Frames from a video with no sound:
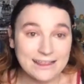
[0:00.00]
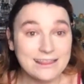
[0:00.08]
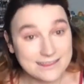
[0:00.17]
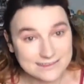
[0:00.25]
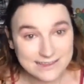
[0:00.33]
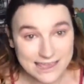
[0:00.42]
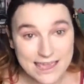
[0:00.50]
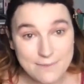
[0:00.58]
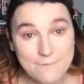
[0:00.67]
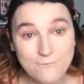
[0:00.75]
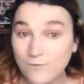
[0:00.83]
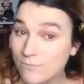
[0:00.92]
This will keep
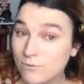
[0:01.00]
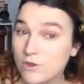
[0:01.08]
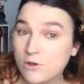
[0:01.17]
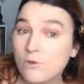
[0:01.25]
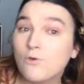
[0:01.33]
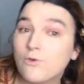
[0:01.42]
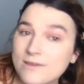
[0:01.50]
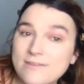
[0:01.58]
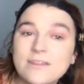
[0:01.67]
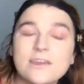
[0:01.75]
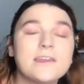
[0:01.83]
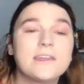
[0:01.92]
it from, you know,
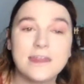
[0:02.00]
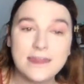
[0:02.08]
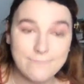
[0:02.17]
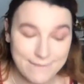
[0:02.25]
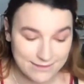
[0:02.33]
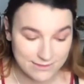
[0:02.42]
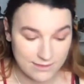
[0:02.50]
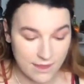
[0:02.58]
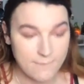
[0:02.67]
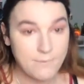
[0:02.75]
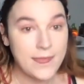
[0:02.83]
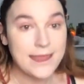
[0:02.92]
creasing and getting messed
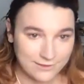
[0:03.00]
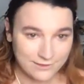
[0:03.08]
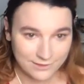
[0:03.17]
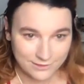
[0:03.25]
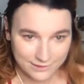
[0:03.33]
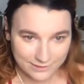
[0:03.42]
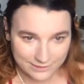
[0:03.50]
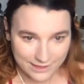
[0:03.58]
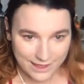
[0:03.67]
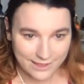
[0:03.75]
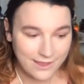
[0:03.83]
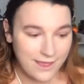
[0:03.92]
up. Look at
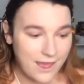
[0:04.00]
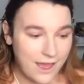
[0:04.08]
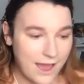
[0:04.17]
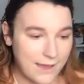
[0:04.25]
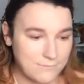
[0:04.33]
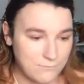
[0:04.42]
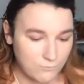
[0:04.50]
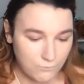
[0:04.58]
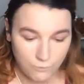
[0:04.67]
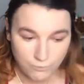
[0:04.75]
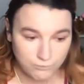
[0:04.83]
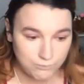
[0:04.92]
that. I'm
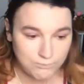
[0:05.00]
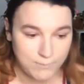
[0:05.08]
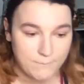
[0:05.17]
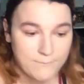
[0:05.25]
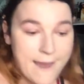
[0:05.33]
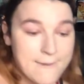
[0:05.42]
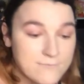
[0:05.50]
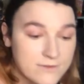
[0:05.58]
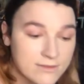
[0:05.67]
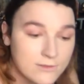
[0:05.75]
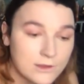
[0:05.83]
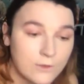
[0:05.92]
I'm
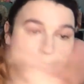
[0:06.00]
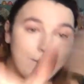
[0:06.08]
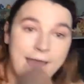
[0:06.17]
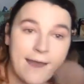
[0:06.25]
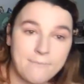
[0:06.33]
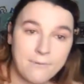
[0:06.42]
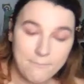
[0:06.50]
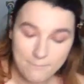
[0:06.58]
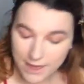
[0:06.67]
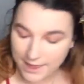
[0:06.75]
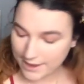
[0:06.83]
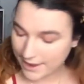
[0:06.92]
just going to grab
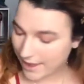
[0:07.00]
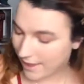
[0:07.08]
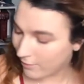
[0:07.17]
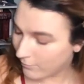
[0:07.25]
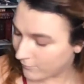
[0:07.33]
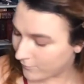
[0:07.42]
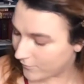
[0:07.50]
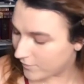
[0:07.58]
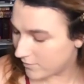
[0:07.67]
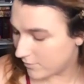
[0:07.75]
my e.l.f.